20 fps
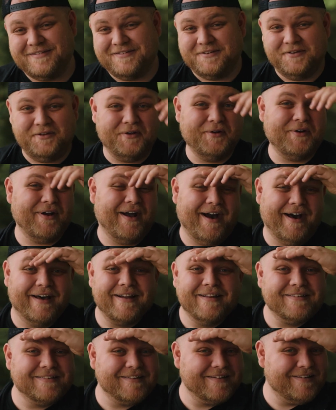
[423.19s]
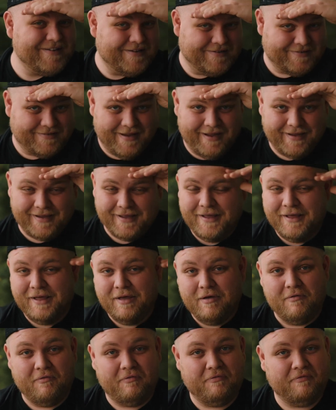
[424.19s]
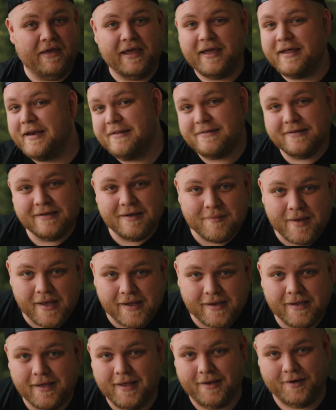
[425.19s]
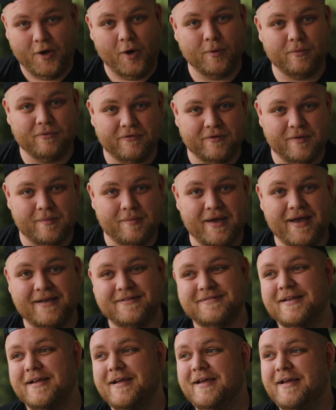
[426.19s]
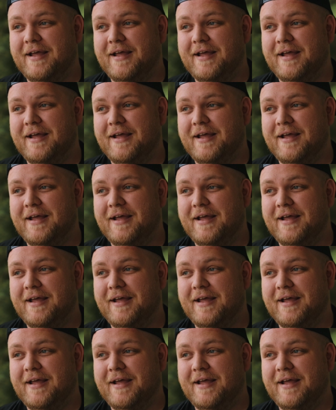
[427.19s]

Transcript: So you're honestly just like faking it till you make it and hoping for the best